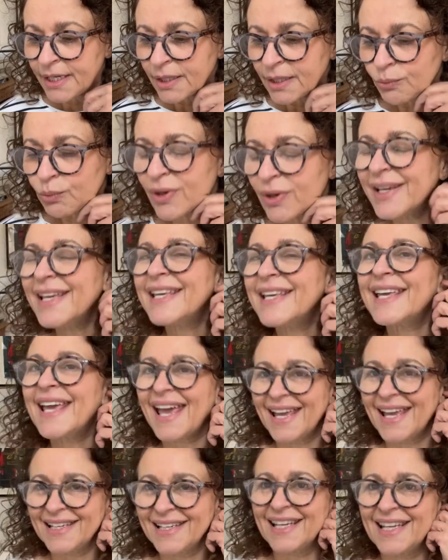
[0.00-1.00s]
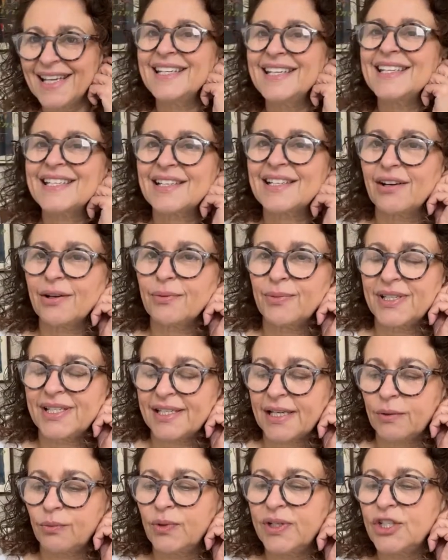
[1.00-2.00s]
Well, again, it is like we
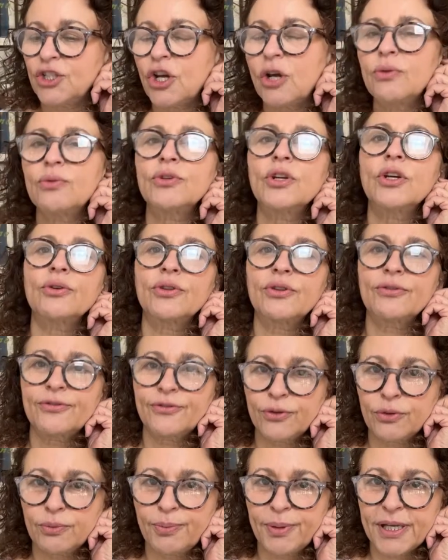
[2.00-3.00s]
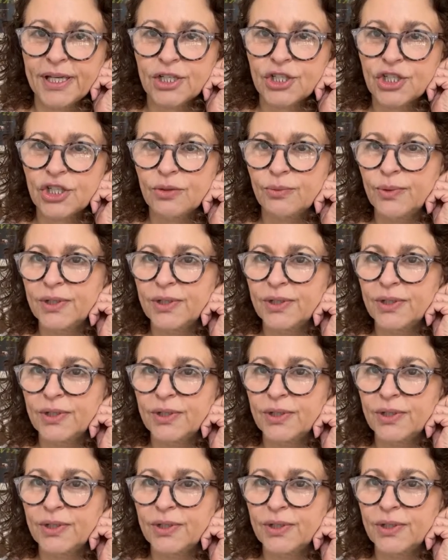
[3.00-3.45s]
say. We don't know the full picture.